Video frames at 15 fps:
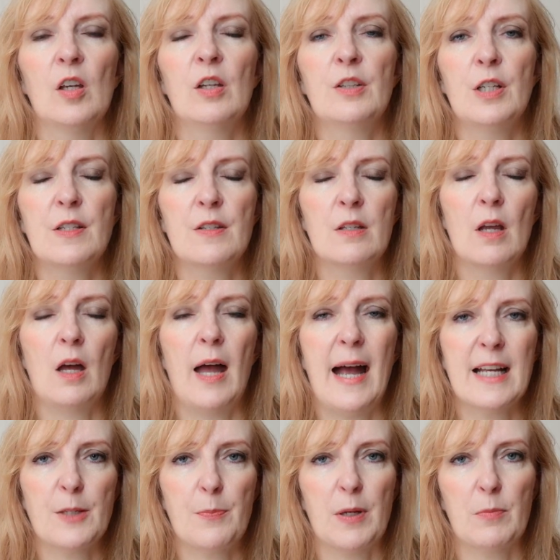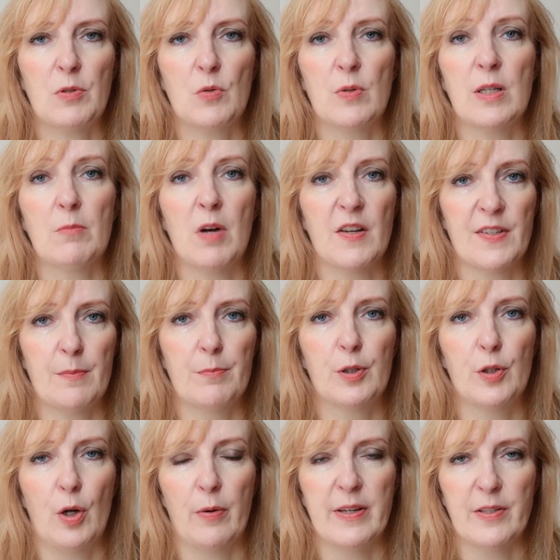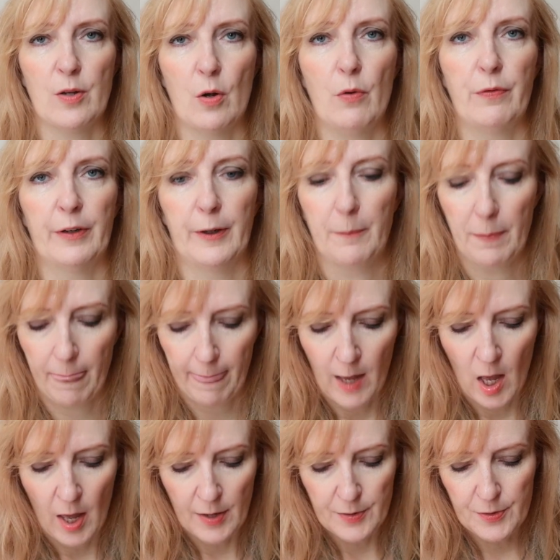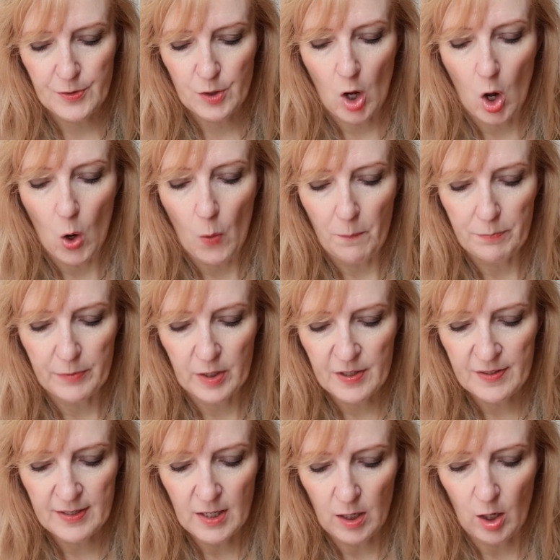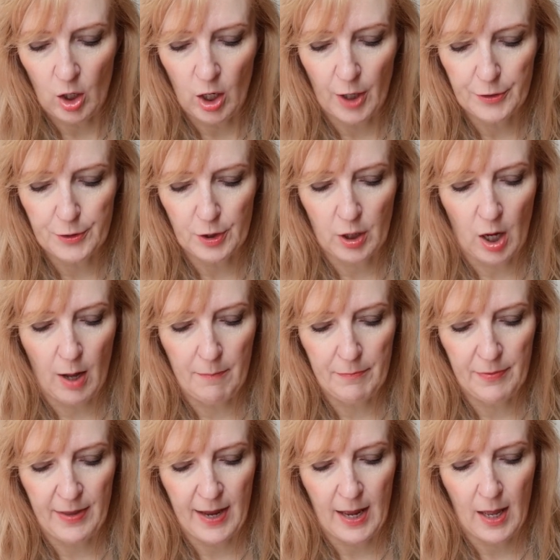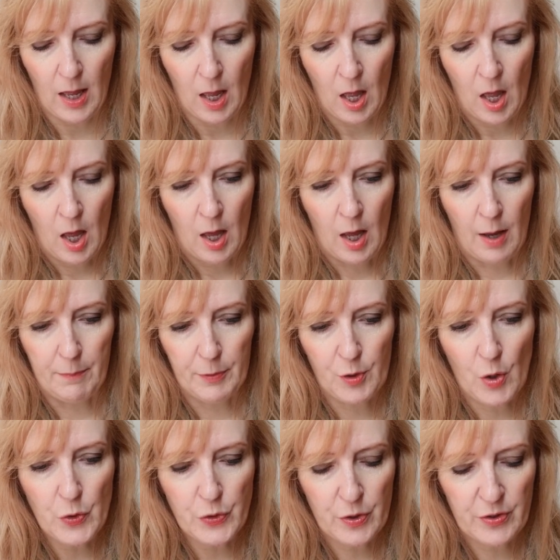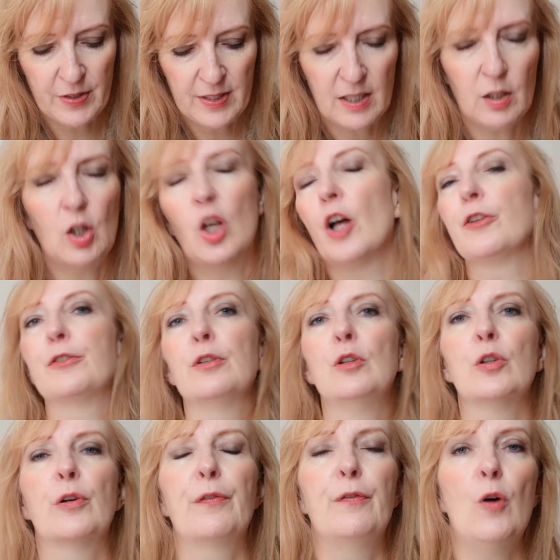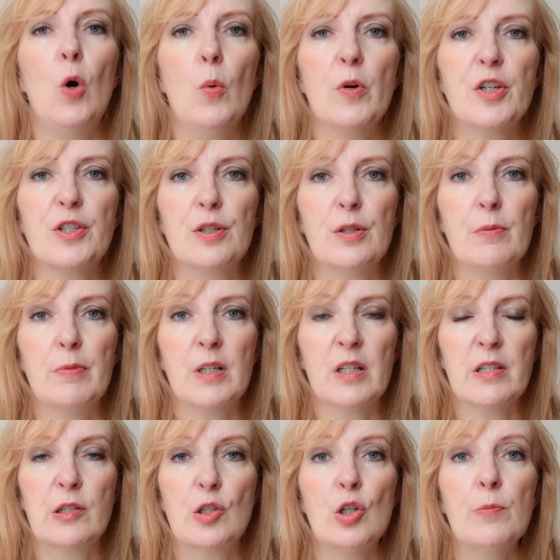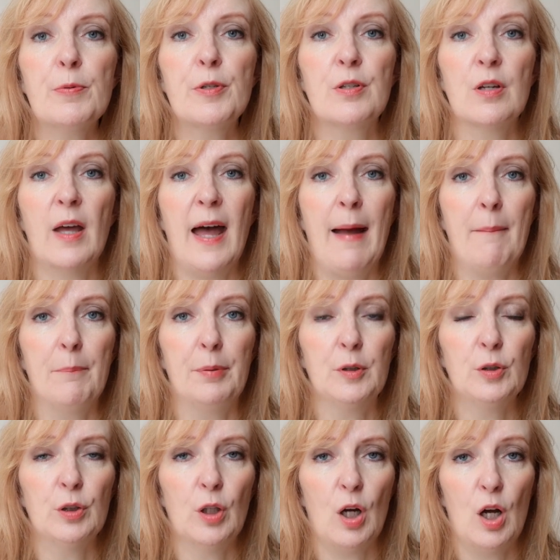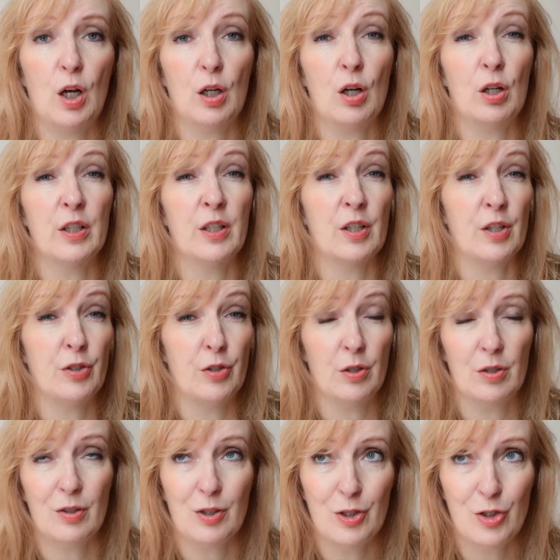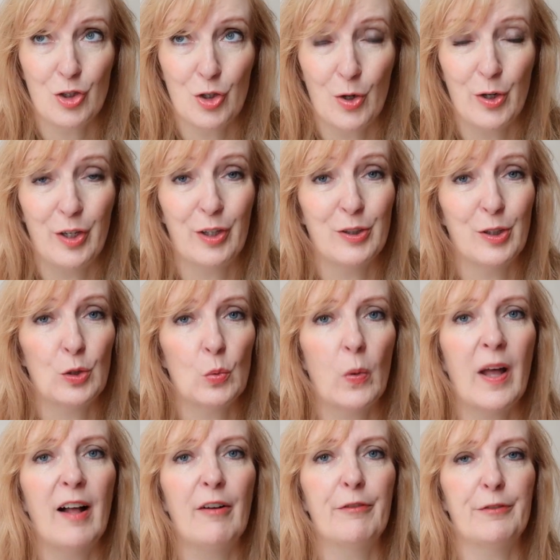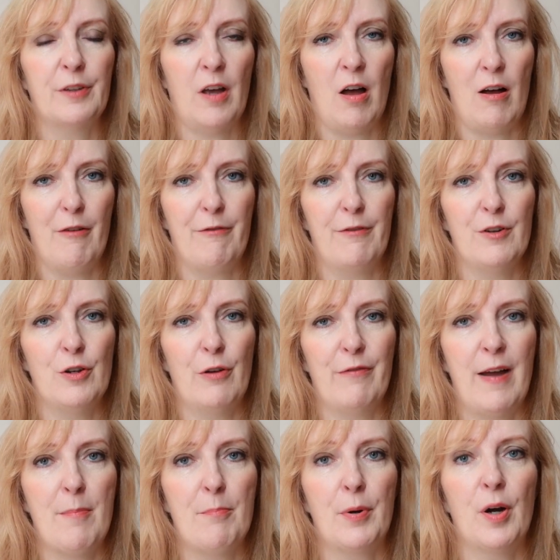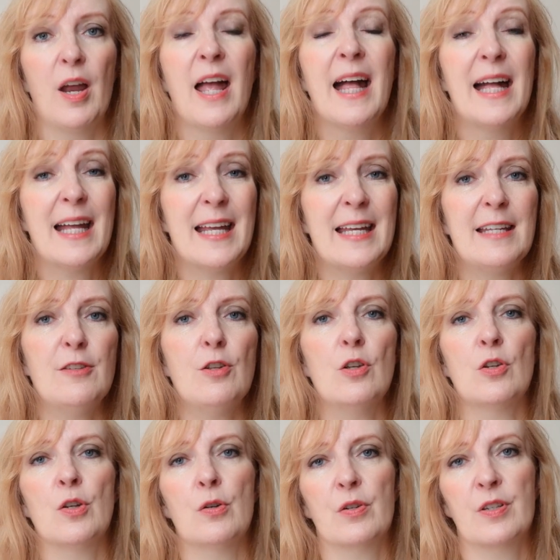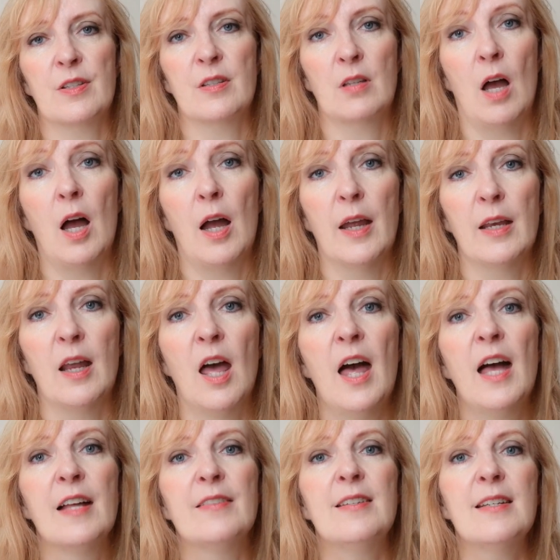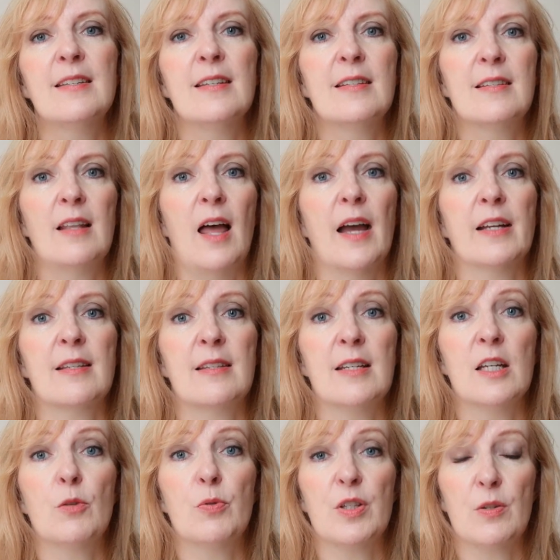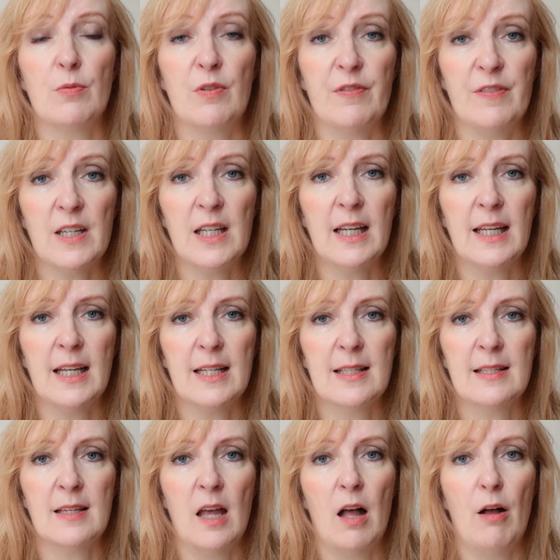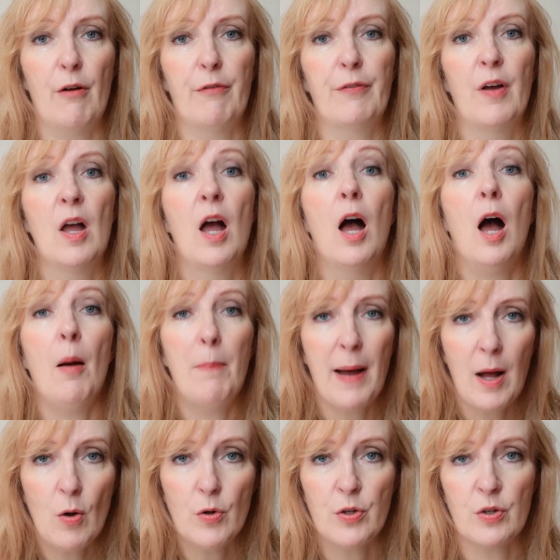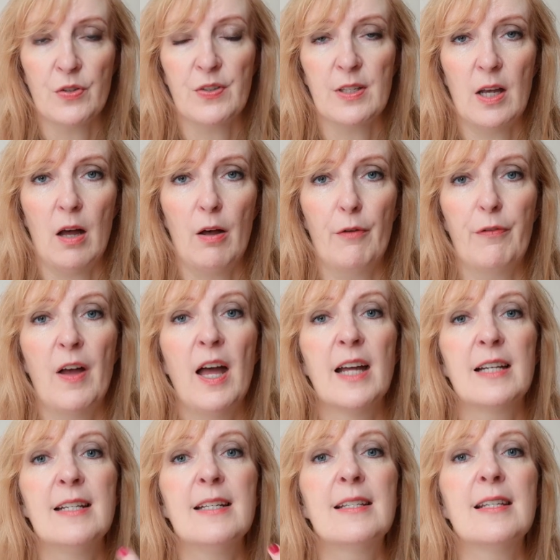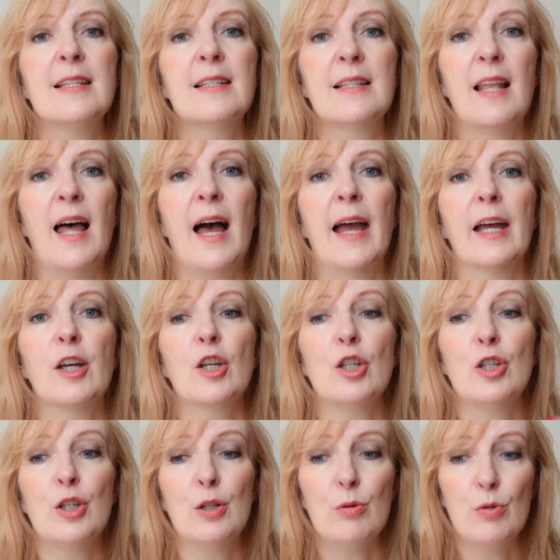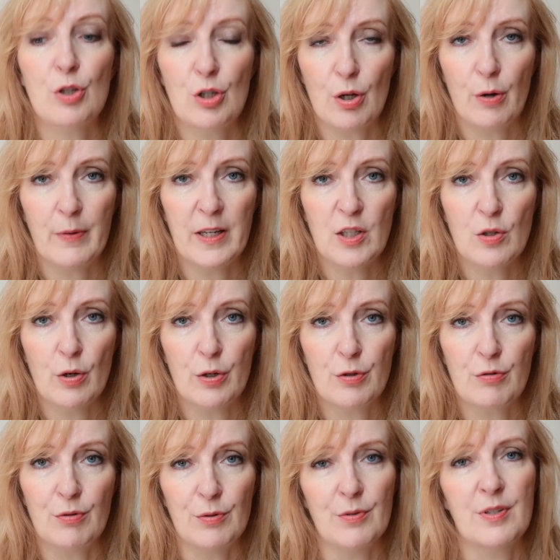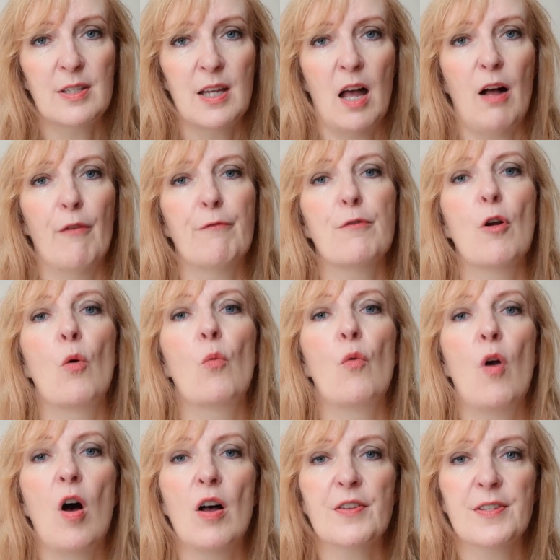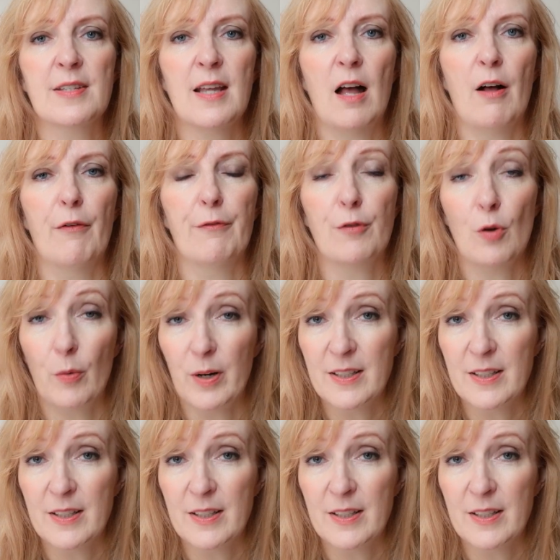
this uh, aspect between Mars and Pluto is over. So still a lot to come there uh, but also still a lot to look forward to because Jupiter and Pluto are going to conjoin on the 12th of November in your sign. This is like secrets revealing itself about yourself. This is like you showing your true self, your raw self, your